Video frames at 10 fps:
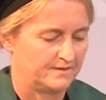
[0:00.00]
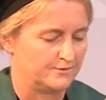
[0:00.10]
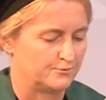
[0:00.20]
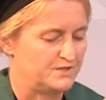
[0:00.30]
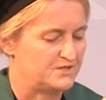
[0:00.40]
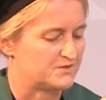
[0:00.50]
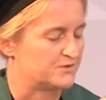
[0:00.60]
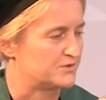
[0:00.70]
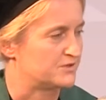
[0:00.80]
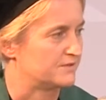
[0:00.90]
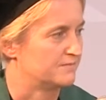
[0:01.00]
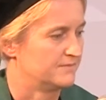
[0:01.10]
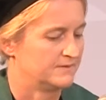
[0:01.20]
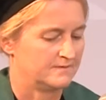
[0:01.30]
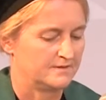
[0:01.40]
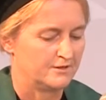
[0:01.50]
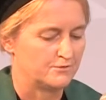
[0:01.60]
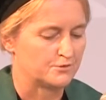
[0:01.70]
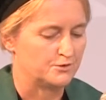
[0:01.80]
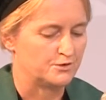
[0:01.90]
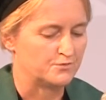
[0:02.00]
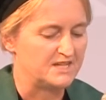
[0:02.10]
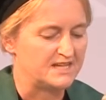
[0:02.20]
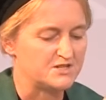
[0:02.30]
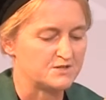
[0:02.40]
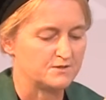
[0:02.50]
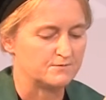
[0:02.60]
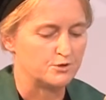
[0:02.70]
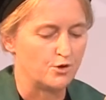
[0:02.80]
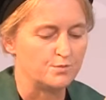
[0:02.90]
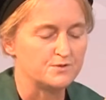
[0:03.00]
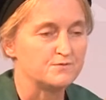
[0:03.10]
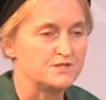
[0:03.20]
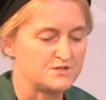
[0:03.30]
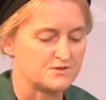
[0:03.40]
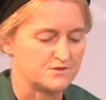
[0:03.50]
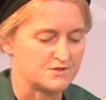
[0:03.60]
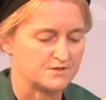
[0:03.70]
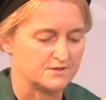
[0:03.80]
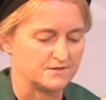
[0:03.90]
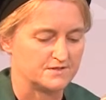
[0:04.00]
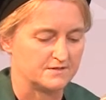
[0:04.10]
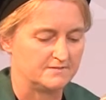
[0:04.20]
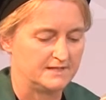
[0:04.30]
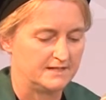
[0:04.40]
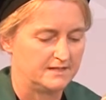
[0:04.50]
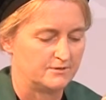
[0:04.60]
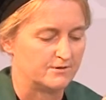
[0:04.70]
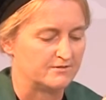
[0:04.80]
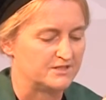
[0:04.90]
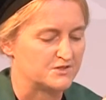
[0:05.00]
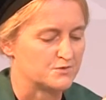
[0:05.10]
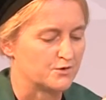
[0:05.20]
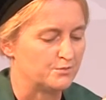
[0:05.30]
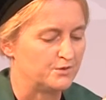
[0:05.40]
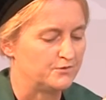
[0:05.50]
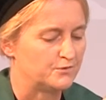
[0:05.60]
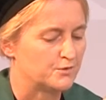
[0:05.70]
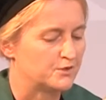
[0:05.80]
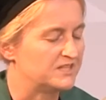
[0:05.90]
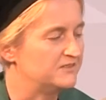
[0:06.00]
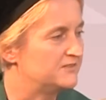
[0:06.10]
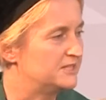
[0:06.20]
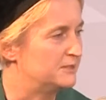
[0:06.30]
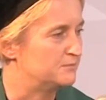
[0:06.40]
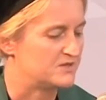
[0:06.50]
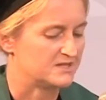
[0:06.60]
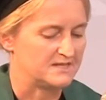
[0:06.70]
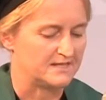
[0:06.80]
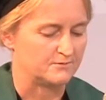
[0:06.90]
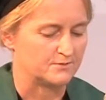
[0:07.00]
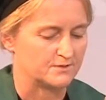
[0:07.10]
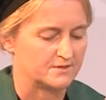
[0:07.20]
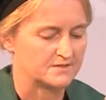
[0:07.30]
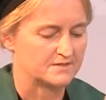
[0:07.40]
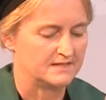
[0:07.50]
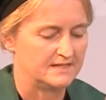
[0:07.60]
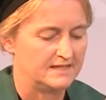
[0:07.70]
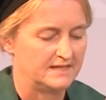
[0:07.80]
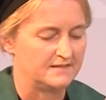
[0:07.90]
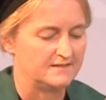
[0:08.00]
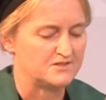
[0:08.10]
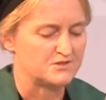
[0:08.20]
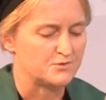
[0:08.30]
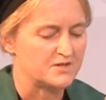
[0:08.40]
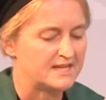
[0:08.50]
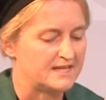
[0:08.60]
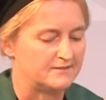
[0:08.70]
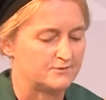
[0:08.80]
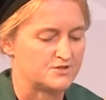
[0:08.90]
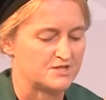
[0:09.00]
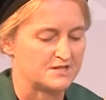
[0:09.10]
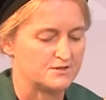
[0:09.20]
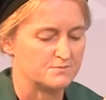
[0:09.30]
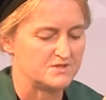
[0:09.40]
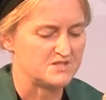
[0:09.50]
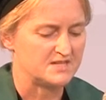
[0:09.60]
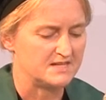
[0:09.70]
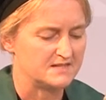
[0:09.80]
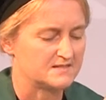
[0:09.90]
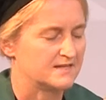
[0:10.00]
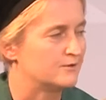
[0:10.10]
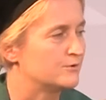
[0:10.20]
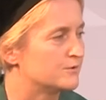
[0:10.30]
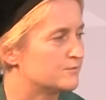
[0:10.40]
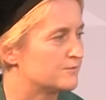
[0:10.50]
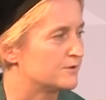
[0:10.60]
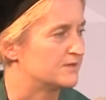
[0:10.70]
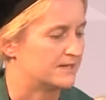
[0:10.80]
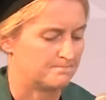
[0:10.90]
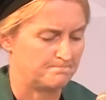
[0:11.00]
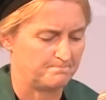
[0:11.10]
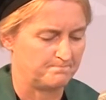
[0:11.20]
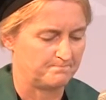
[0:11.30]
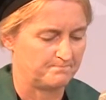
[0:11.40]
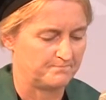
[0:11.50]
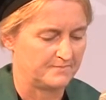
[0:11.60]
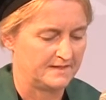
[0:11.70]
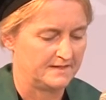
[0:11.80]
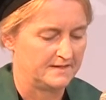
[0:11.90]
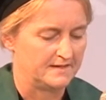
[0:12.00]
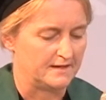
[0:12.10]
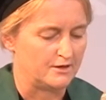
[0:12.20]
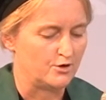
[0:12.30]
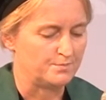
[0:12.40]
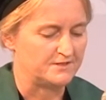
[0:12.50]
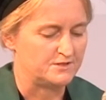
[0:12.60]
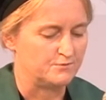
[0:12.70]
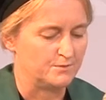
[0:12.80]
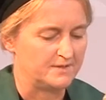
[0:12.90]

the researcher, through the creation of an open research culture where it is normal to work in teams and networks, and it is okay to share your mistakes and learn from them. I hope that you will